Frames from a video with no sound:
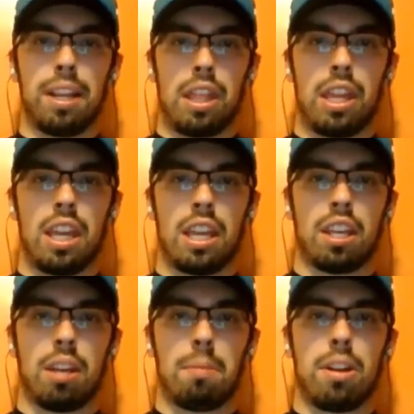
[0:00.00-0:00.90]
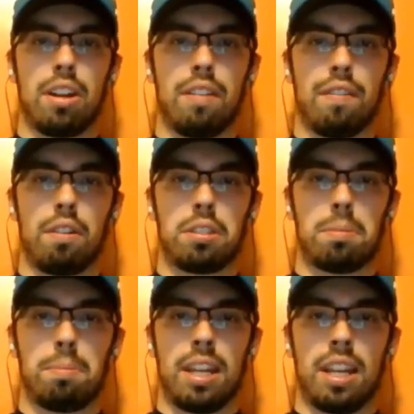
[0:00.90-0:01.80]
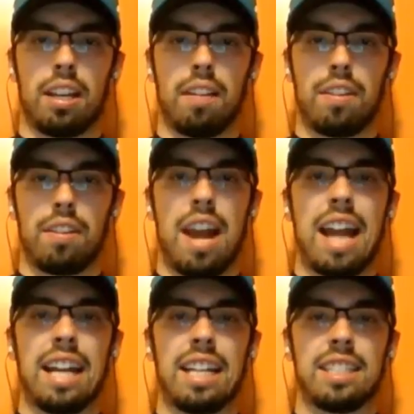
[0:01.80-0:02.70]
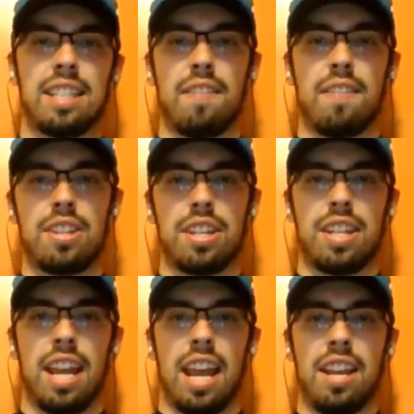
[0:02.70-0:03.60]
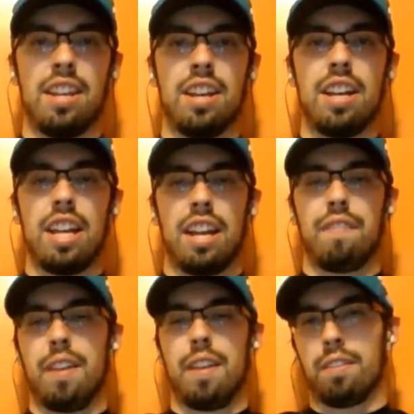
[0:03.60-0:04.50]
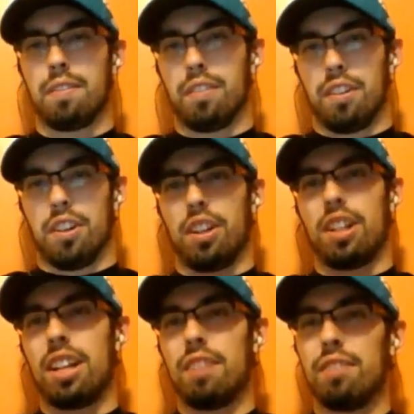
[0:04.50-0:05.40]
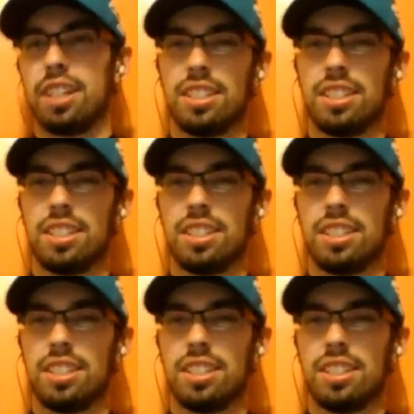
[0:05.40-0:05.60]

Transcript: the community votes being 97-10 in favor of Cleveland.